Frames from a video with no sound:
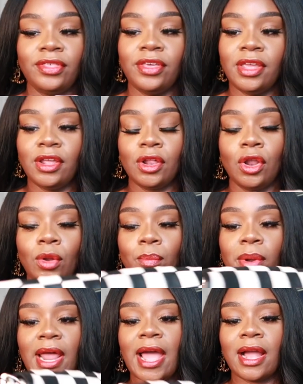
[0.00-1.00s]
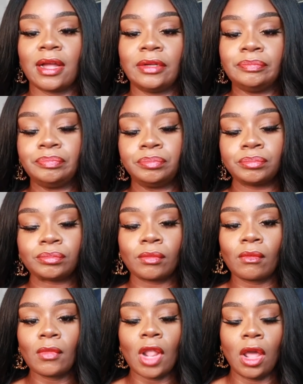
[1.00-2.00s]
the black
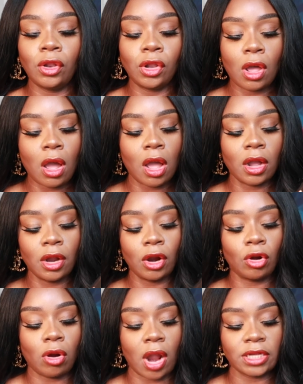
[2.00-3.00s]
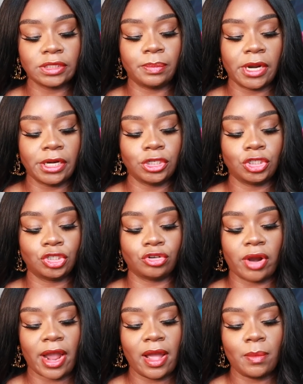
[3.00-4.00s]
long crossbody
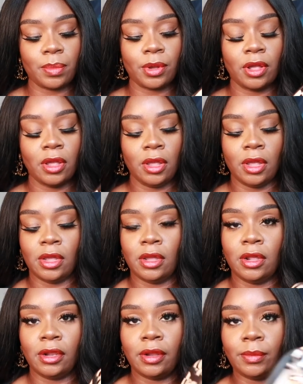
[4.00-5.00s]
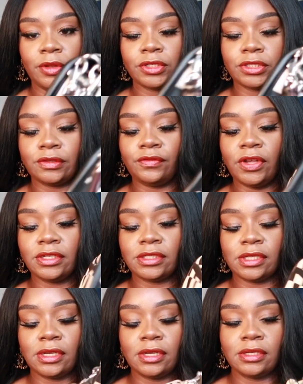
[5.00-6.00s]
strap let me just fix
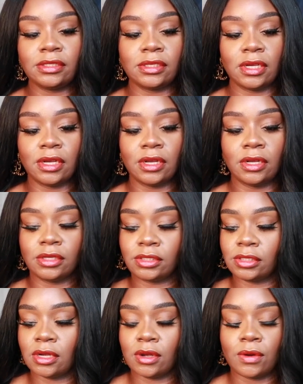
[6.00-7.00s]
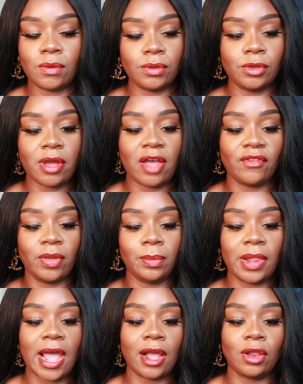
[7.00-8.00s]
this. So you have a
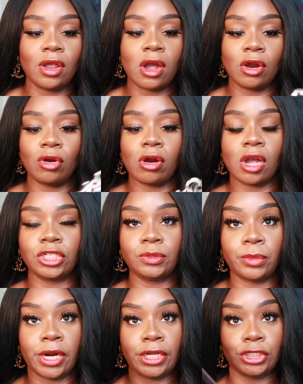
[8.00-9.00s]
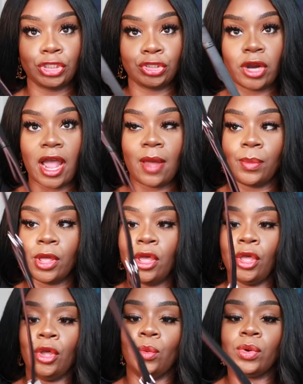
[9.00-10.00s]
black long crossbody strap,
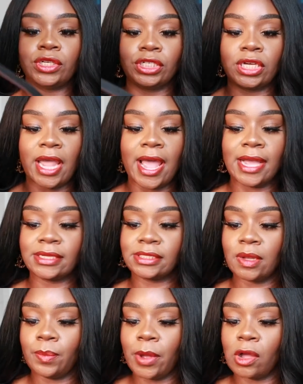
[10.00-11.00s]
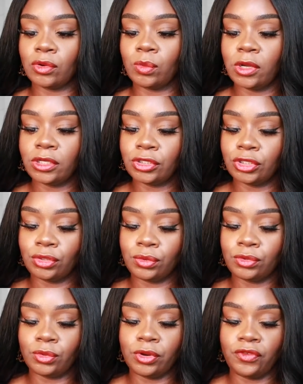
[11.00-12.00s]
which has about one,
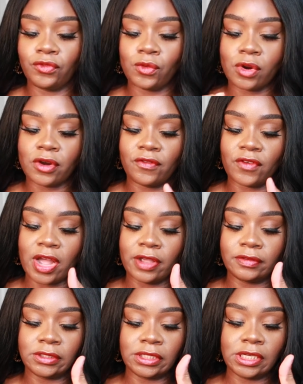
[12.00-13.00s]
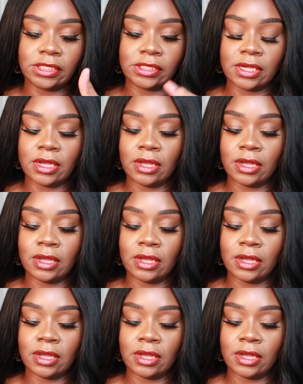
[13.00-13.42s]
two, three, four, five, six,